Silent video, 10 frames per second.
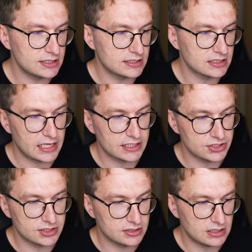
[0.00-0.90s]
This is like
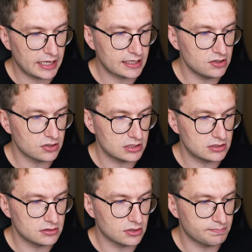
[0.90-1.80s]
just like not
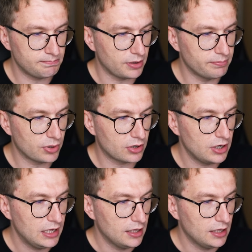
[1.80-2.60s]
popular.